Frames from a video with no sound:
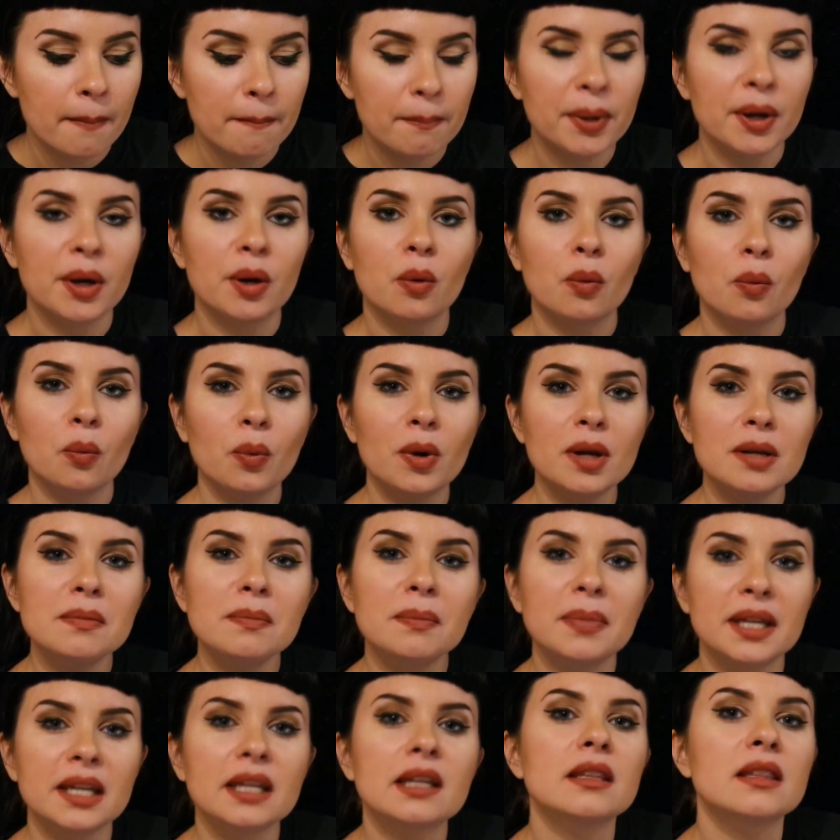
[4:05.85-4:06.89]
but one
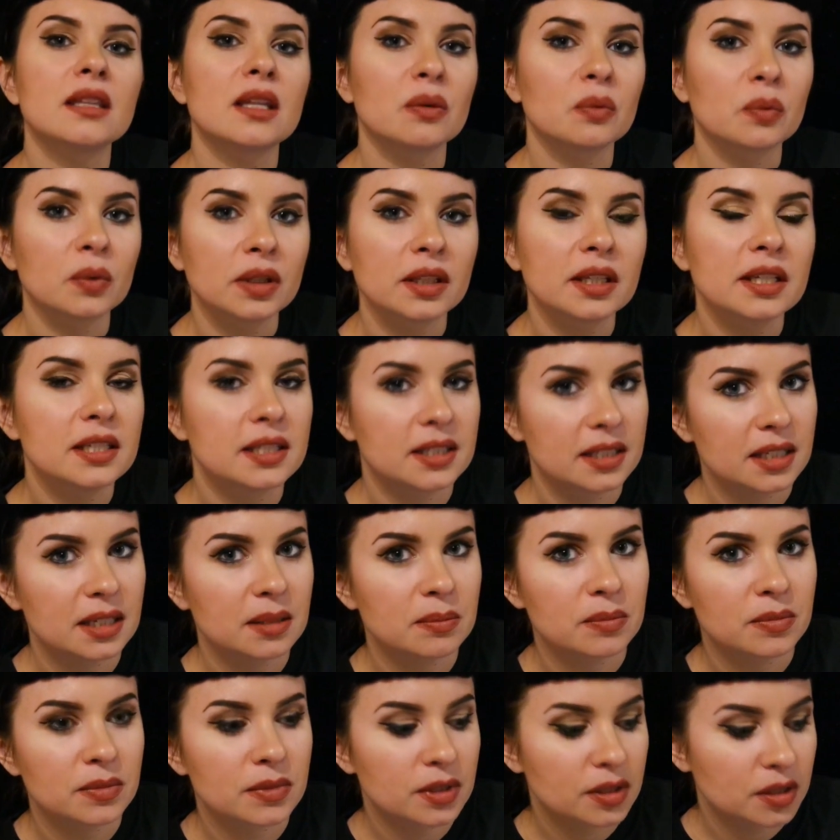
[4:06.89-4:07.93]
band that really
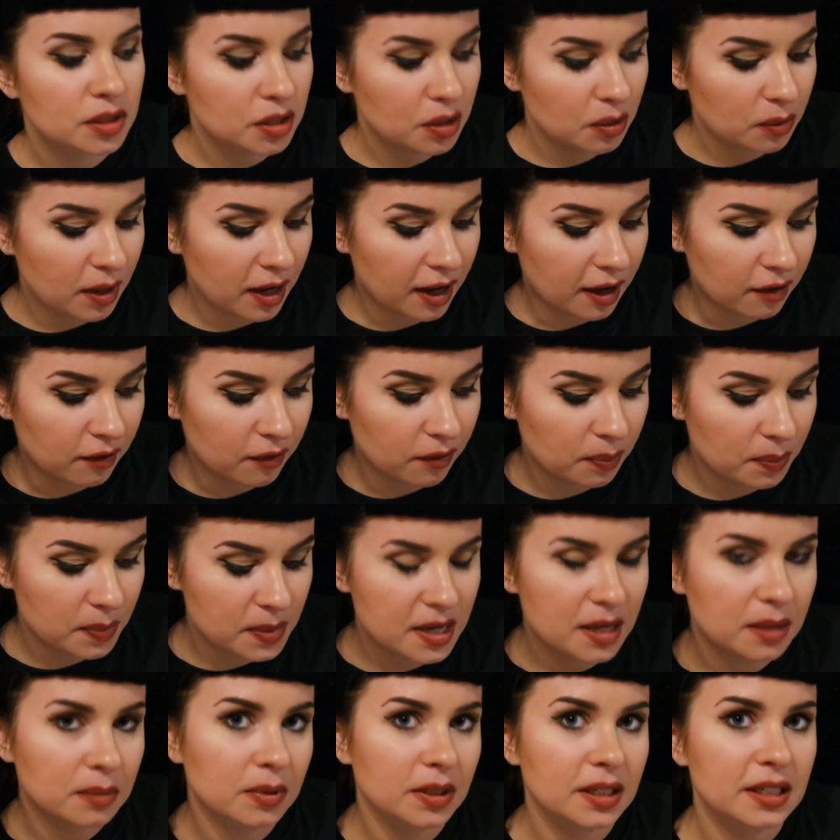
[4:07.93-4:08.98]
seems to have
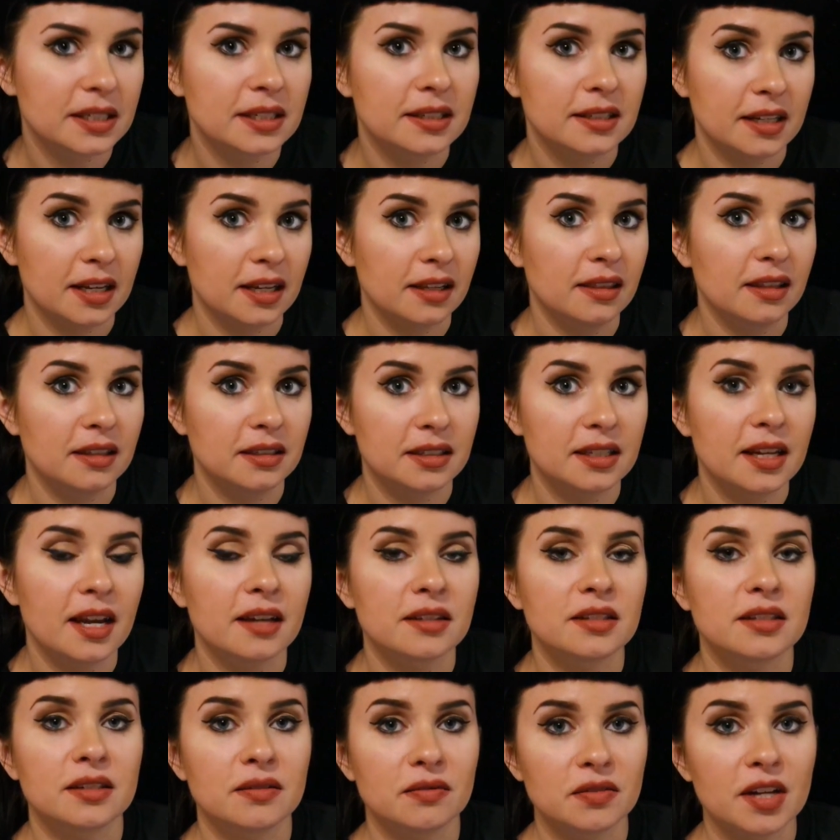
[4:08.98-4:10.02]
been able to stand the
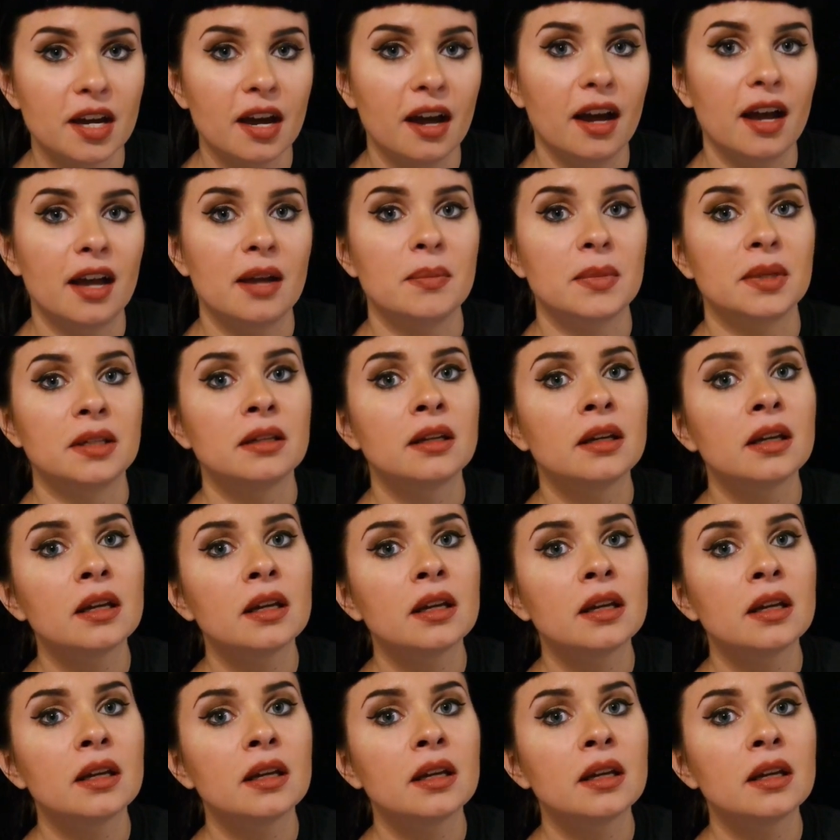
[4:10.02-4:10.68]
test of time